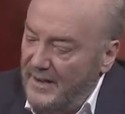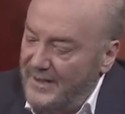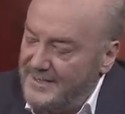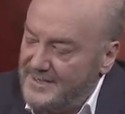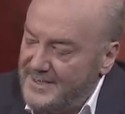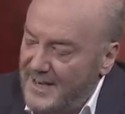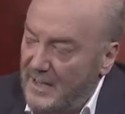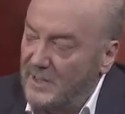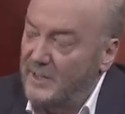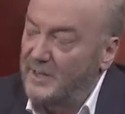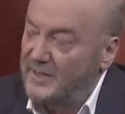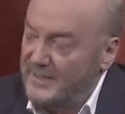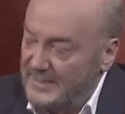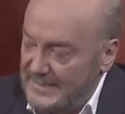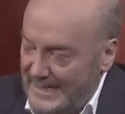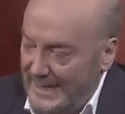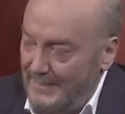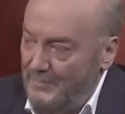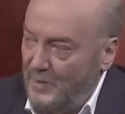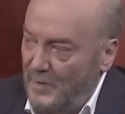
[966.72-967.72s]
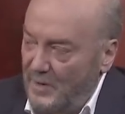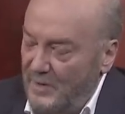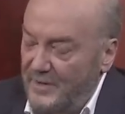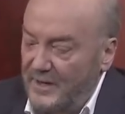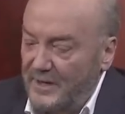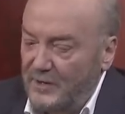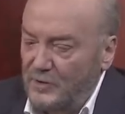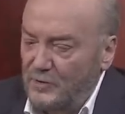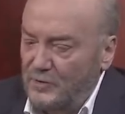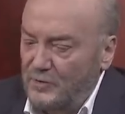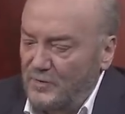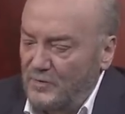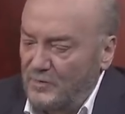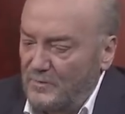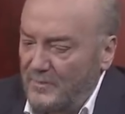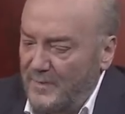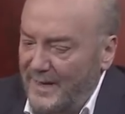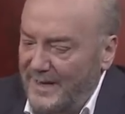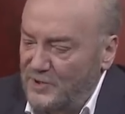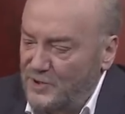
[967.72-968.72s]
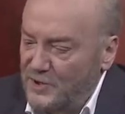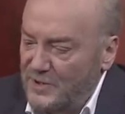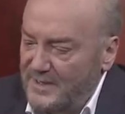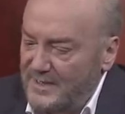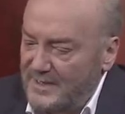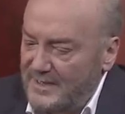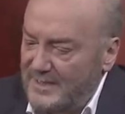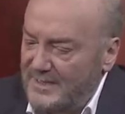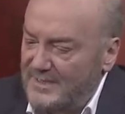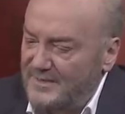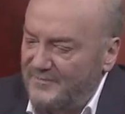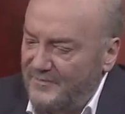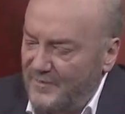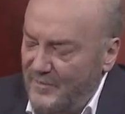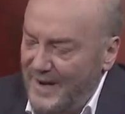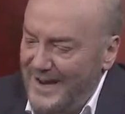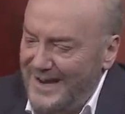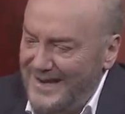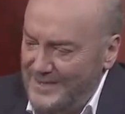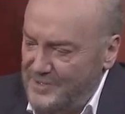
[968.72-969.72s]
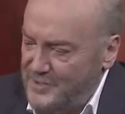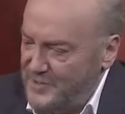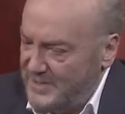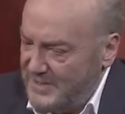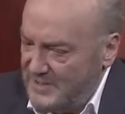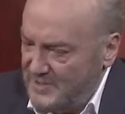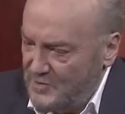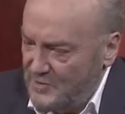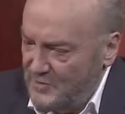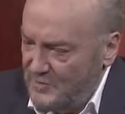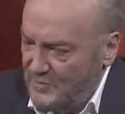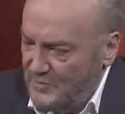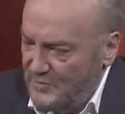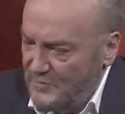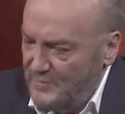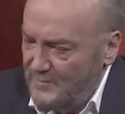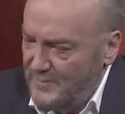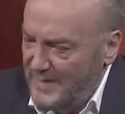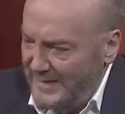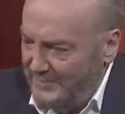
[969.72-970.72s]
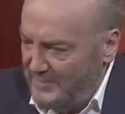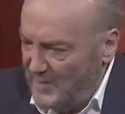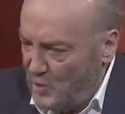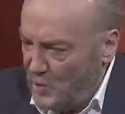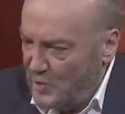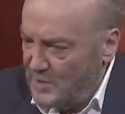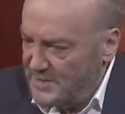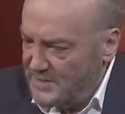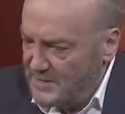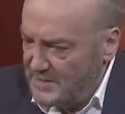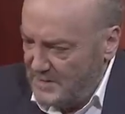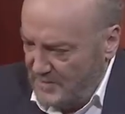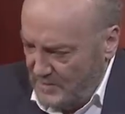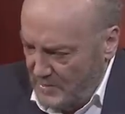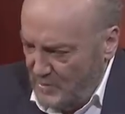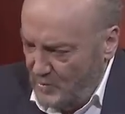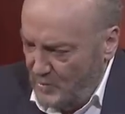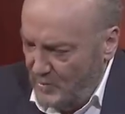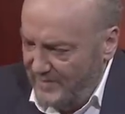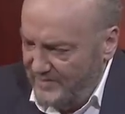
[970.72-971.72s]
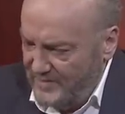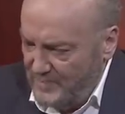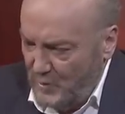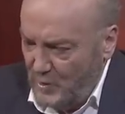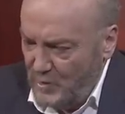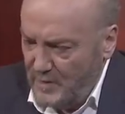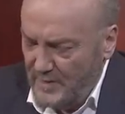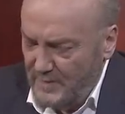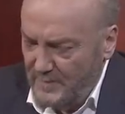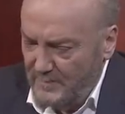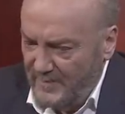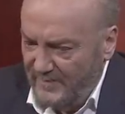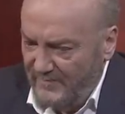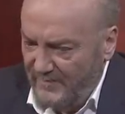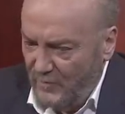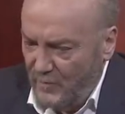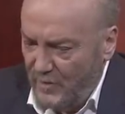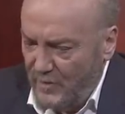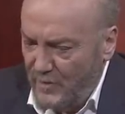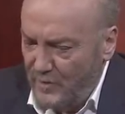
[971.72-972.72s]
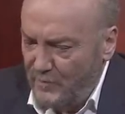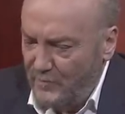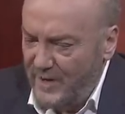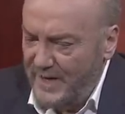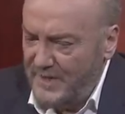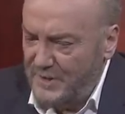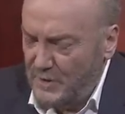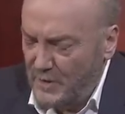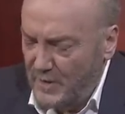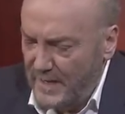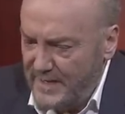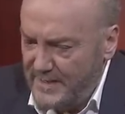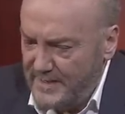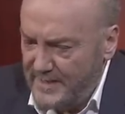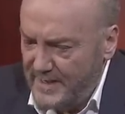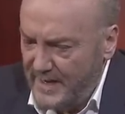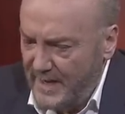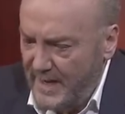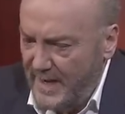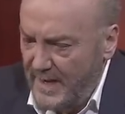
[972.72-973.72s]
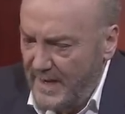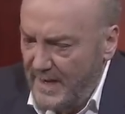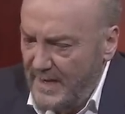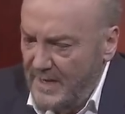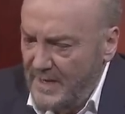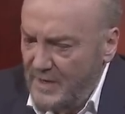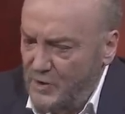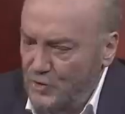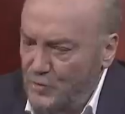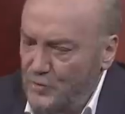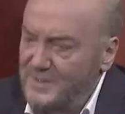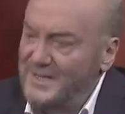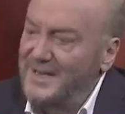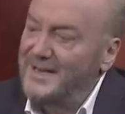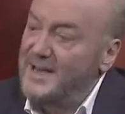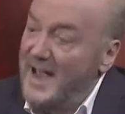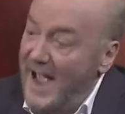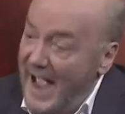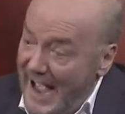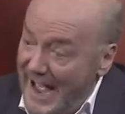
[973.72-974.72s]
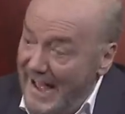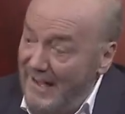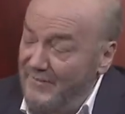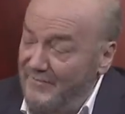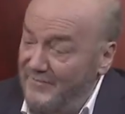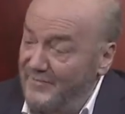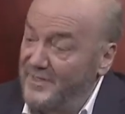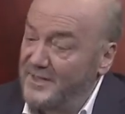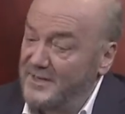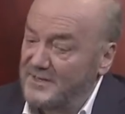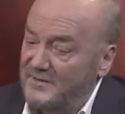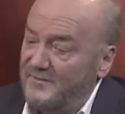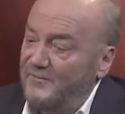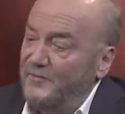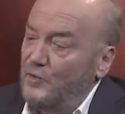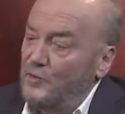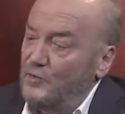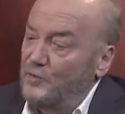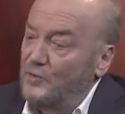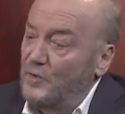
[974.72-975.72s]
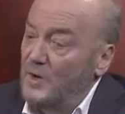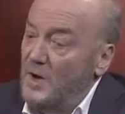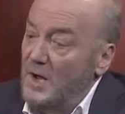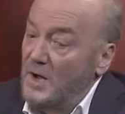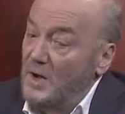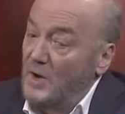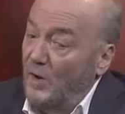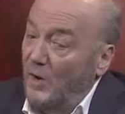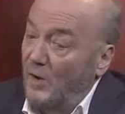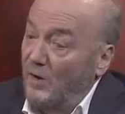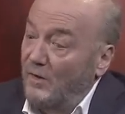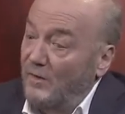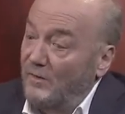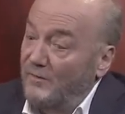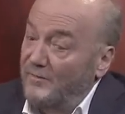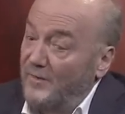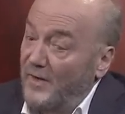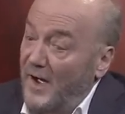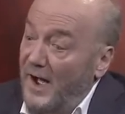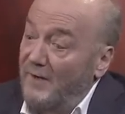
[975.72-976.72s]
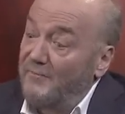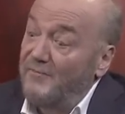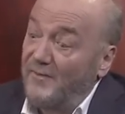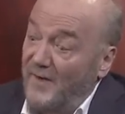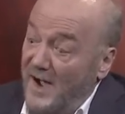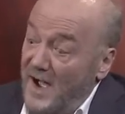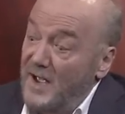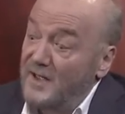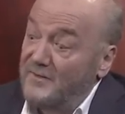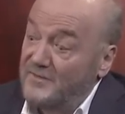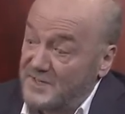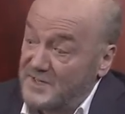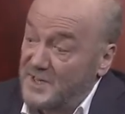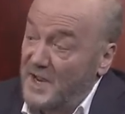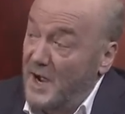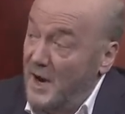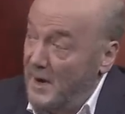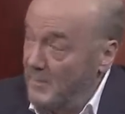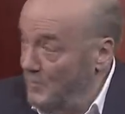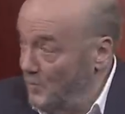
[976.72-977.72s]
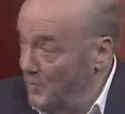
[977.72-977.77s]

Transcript: Italian example that you mentioned is of great interest to me because we've spoken before on radio and you did have this view of a five-star